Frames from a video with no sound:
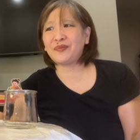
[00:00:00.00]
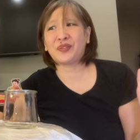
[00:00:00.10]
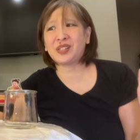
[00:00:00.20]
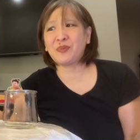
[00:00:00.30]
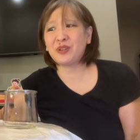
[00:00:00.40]

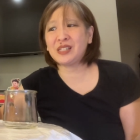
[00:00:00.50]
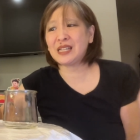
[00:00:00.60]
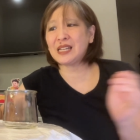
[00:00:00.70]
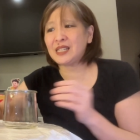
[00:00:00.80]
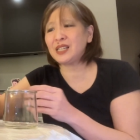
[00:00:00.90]
for some reason
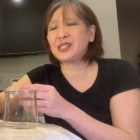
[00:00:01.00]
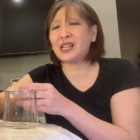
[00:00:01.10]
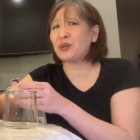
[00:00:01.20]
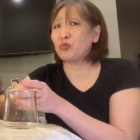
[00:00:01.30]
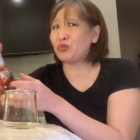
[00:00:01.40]
it tastes
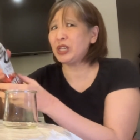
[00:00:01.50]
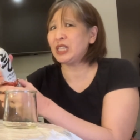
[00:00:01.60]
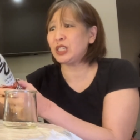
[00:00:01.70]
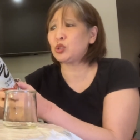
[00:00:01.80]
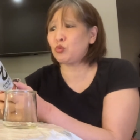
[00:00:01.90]
like
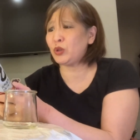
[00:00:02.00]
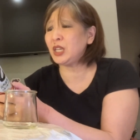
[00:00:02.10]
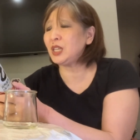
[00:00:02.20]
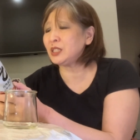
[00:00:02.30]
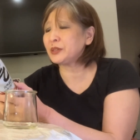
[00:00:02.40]
really
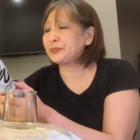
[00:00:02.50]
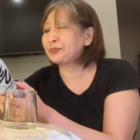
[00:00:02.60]
sweet.